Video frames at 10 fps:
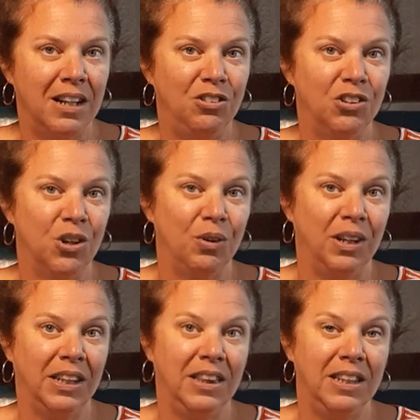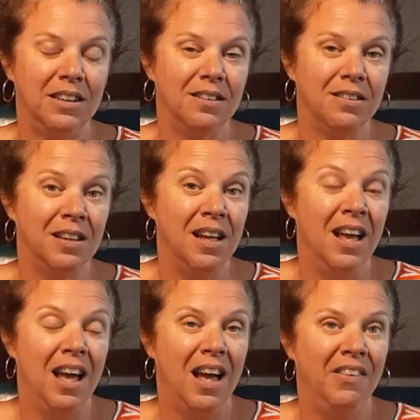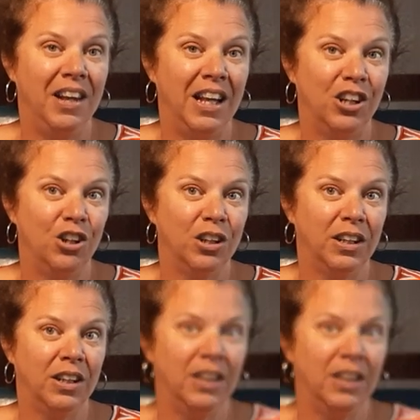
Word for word: I just go get deals and then I cook